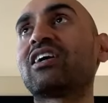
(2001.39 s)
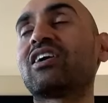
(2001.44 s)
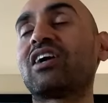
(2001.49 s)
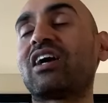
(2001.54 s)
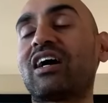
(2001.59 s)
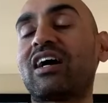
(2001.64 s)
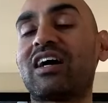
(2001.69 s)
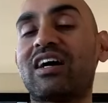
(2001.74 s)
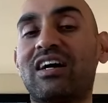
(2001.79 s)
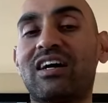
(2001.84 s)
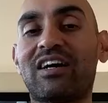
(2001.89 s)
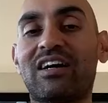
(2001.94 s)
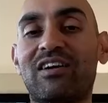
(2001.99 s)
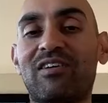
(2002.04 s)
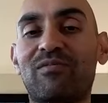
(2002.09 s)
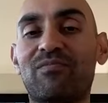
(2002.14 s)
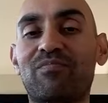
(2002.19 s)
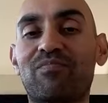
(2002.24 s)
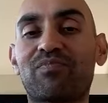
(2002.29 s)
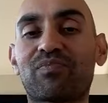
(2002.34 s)

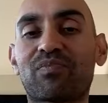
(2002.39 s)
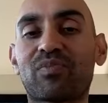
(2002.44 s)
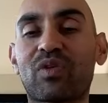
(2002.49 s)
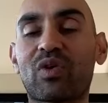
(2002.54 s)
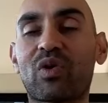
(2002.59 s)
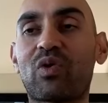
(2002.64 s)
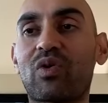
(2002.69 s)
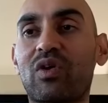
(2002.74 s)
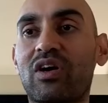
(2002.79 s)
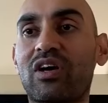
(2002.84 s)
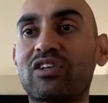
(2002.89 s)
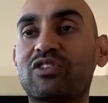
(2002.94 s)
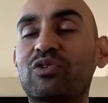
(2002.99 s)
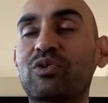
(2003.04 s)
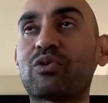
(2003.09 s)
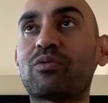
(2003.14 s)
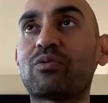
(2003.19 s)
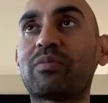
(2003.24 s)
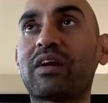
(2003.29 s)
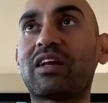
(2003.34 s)
um, or a
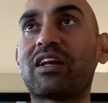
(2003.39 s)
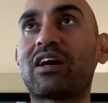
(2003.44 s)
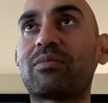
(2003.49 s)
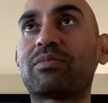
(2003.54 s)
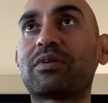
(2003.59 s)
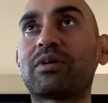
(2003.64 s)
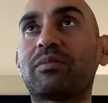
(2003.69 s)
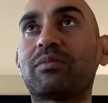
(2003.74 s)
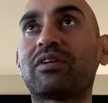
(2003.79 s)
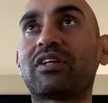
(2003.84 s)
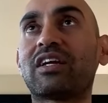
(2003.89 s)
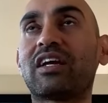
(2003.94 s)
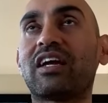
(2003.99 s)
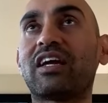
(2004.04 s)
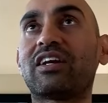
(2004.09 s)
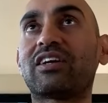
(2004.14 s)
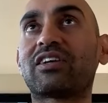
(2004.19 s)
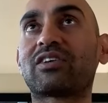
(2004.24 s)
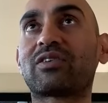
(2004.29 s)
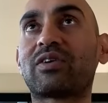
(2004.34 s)
tool may not be able to
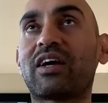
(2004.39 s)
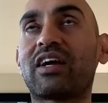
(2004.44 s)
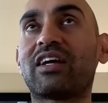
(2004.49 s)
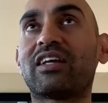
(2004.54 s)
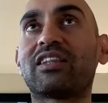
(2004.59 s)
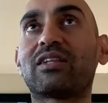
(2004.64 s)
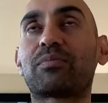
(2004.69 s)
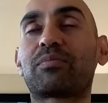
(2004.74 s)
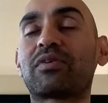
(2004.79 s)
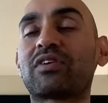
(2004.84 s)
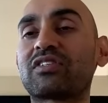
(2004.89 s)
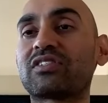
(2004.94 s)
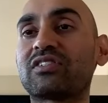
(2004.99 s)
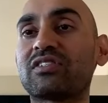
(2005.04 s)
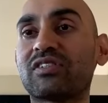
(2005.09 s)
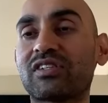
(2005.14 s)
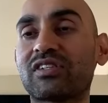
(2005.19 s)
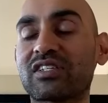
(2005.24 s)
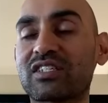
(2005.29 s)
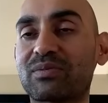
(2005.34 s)
integrate the
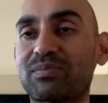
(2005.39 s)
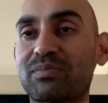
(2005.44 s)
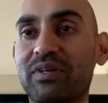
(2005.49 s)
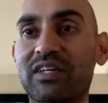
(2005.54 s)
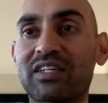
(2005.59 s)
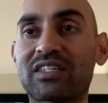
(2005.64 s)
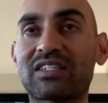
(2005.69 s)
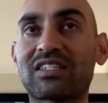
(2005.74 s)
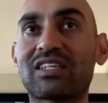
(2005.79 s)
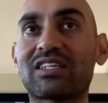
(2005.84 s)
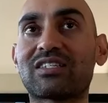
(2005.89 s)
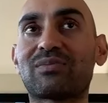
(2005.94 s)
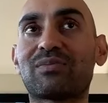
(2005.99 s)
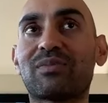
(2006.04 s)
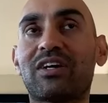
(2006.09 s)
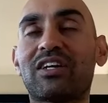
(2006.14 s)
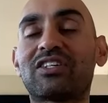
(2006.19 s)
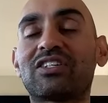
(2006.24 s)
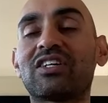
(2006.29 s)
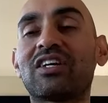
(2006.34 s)
personal experience as
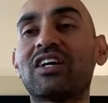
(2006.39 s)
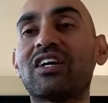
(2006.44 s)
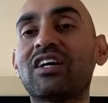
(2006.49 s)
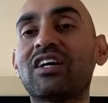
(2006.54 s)
much.